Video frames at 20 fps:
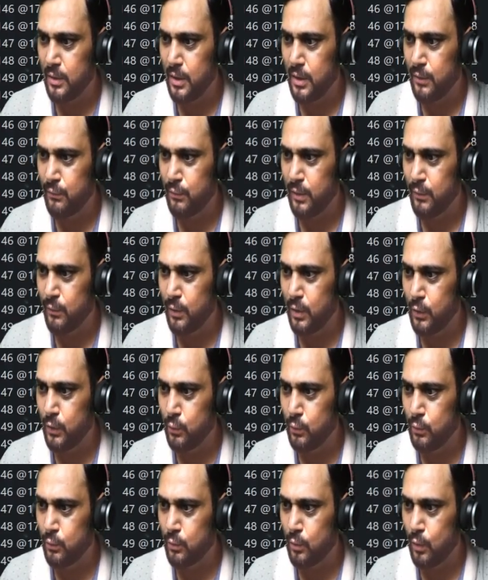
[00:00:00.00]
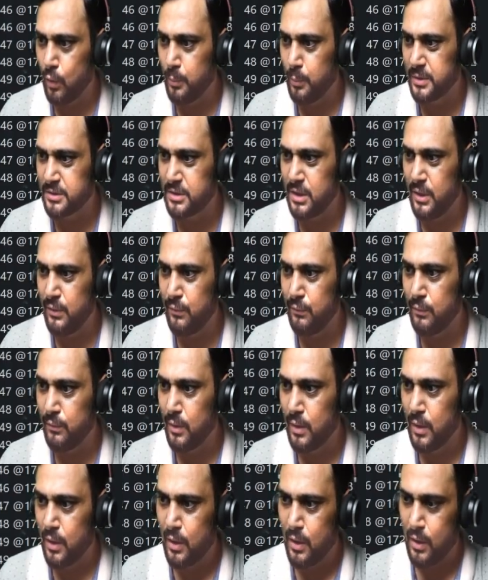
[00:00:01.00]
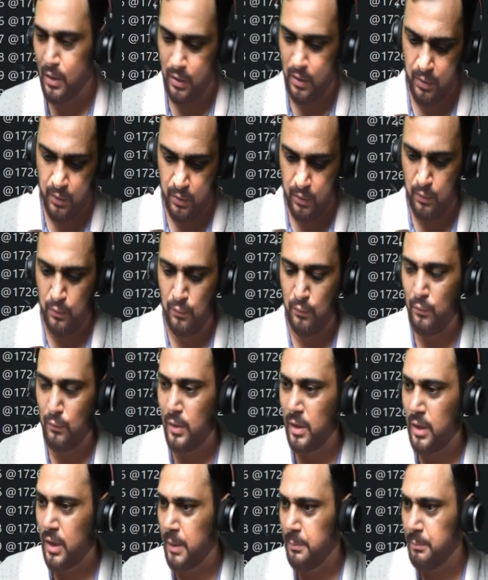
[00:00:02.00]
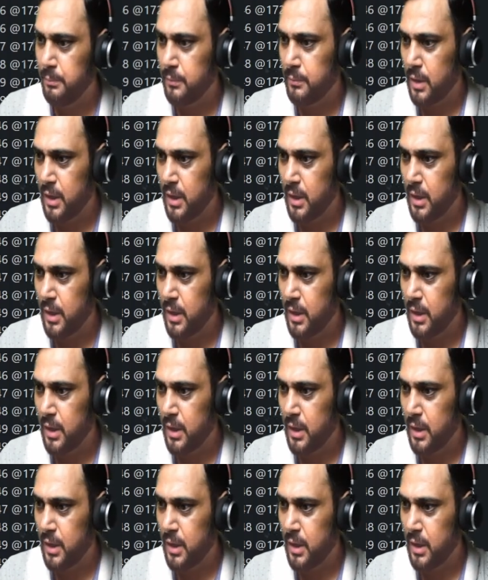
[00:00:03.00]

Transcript: If I want to, obviously when